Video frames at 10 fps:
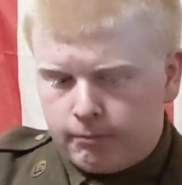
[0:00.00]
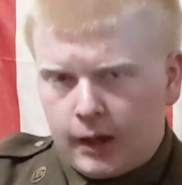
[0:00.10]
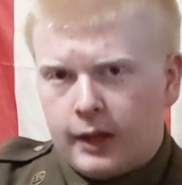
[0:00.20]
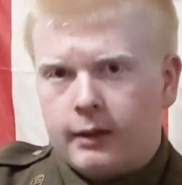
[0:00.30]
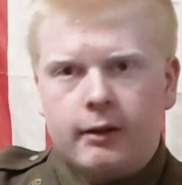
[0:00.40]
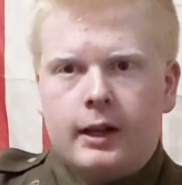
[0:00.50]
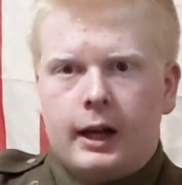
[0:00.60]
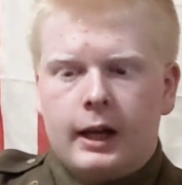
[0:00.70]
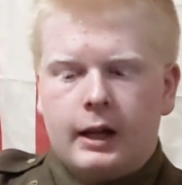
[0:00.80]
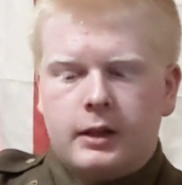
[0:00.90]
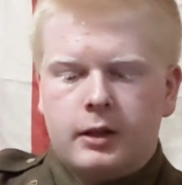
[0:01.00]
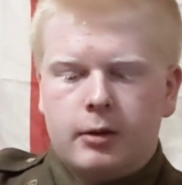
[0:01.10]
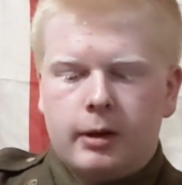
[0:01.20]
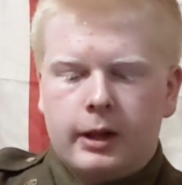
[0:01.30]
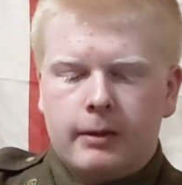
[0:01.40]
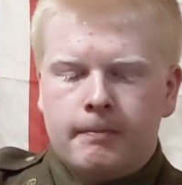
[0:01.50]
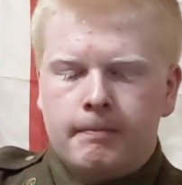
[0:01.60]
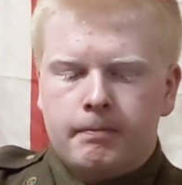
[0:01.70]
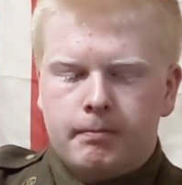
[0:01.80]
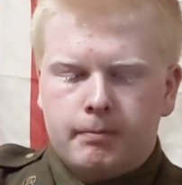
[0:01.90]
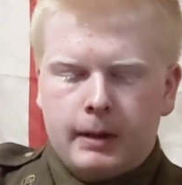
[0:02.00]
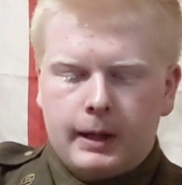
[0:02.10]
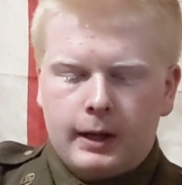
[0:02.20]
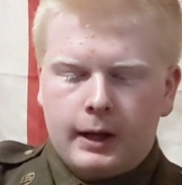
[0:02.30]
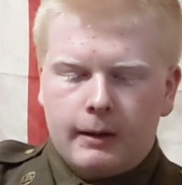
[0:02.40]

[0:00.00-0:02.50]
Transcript: Nothing that I had to do with it, but